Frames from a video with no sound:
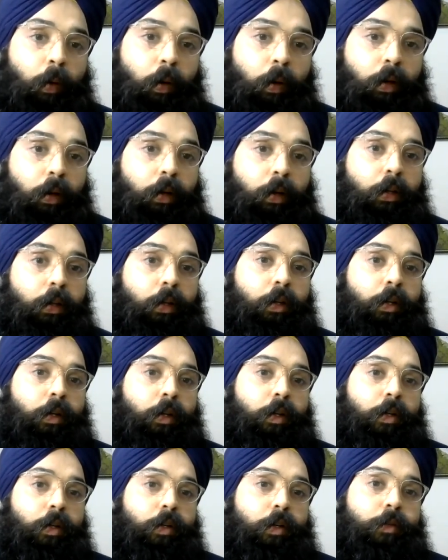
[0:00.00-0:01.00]

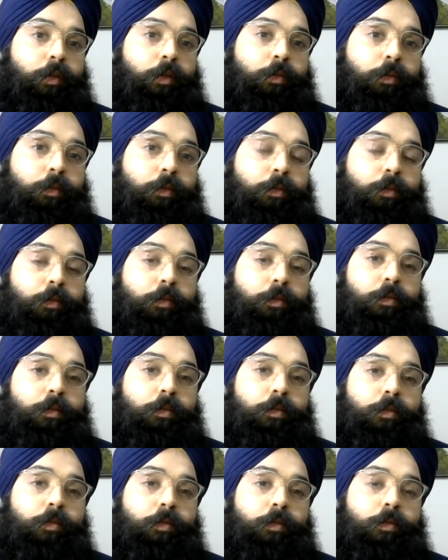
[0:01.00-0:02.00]

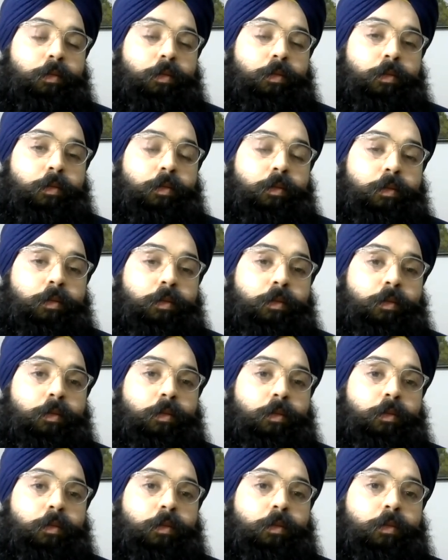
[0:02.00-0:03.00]

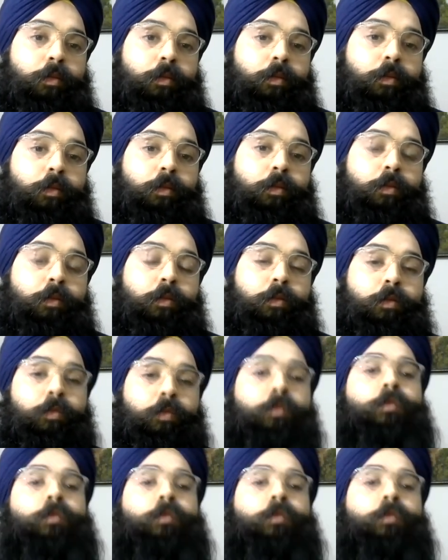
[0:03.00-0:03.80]
[no speech]